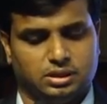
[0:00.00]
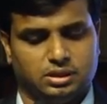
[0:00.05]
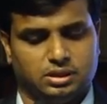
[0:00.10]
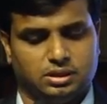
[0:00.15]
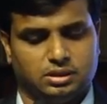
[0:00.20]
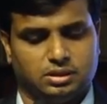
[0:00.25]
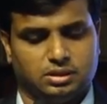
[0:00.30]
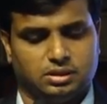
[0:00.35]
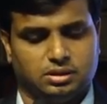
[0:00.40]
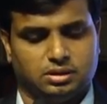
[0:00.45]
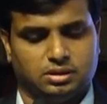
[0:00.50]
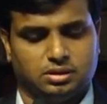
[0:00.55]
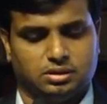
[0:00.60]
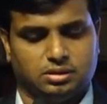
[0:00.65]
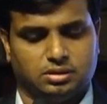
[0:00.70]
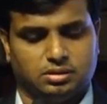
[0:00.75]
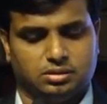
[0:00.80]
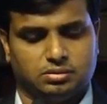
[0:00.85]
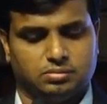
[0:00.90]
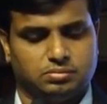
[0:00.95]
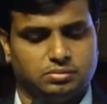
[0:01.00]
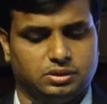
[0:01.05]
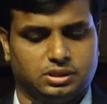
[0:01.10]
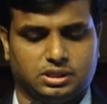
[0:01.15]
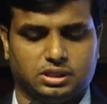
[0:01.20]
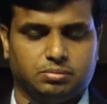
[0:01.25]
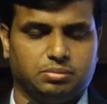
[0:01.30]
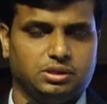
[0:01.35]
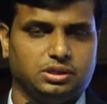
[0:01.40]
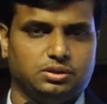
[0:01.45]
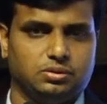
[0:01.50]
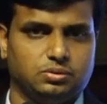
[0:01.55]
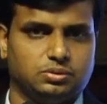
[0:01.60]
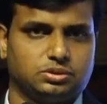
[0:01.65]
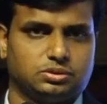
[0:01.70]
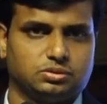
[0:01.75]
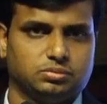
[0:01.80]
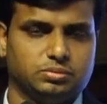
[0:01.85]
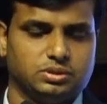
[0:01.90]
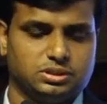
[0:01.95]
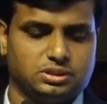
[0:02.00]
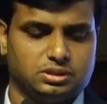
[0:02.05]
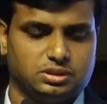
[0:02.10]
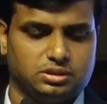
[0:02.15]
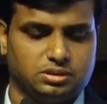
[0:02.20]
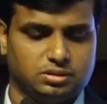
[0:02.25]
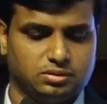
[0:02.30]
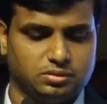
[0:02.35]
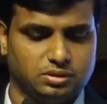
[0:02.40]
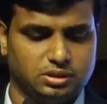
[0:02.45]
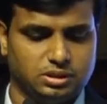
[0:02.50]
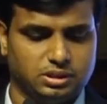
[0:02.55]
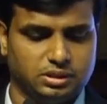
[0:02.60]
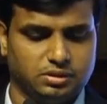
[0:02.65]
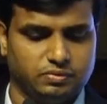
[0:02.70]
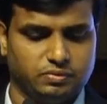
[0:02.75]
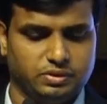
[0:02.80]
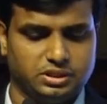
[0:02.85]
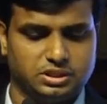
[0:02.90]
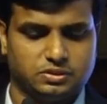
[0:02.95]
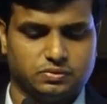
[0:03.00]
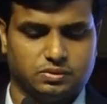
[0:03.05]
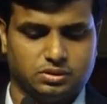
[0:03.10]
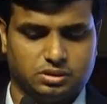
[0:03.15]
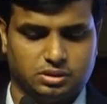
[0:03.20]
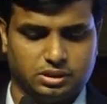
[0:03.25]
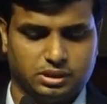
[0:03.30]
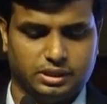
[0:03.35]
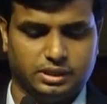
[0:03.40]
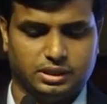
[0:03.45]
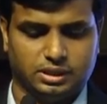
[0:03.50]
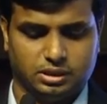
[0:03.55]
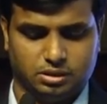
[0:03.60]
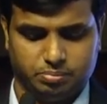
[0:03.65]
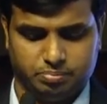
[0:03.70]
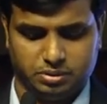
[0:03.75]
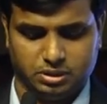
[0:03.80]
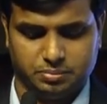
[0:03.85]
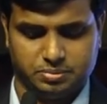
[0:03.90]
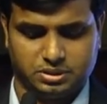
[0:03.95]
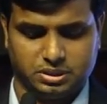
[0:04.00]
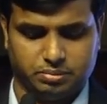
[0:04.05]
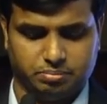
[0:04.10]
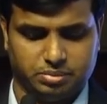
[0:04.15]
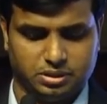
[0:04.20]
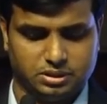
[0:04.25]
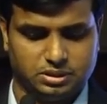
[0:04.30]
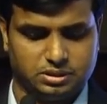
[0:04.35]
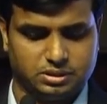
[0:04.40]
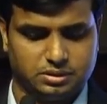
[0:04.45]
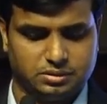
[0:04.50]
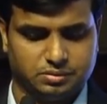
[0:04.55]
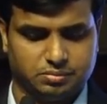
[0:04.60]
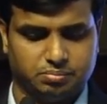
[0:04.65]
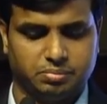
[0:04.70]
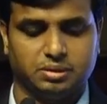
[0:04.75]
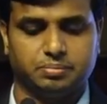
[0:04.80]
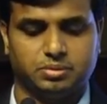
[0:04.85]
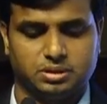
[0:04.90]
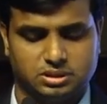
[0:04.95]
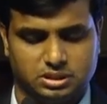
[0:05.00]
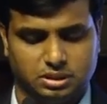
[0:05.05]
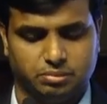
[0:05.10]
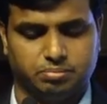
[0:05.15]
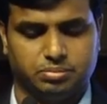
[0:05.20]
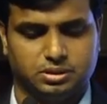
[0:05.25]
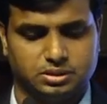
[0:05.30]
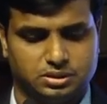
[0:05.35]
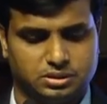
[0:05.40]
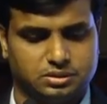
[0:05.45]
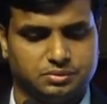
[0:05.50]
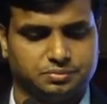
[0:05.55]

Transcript: And it can be used to measure the odor in wastewater, air, and pulp samples, paper samples.